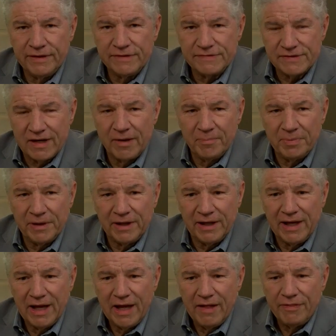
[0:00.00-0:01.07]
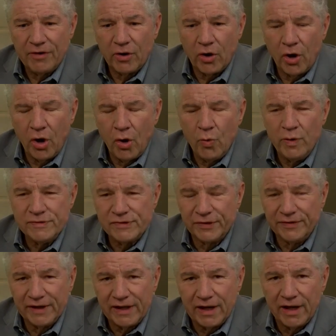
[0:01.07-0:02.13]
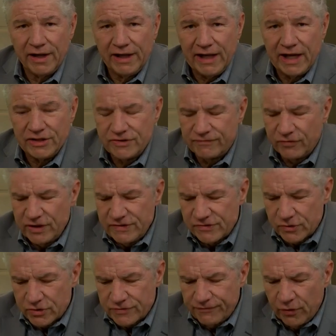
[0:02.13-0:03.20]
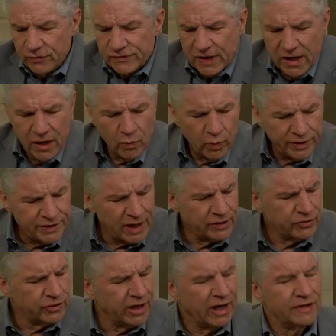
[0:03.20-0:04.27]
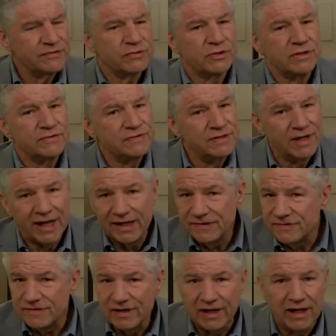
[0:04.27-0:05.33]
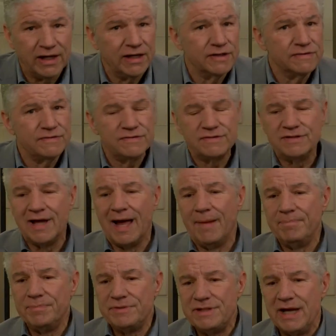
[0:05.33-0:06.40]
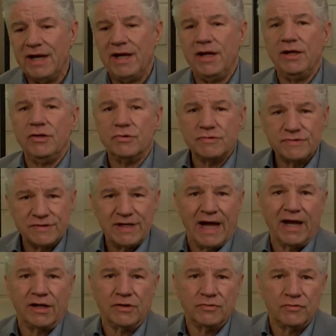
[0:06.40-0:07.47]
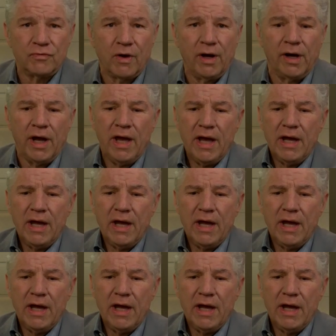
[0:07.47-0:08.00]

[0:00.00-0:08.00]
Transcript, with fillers: this company. They're always on the cutting edge of research. Folks, what Dr. Gossard is not saying is stop taking your statin drug.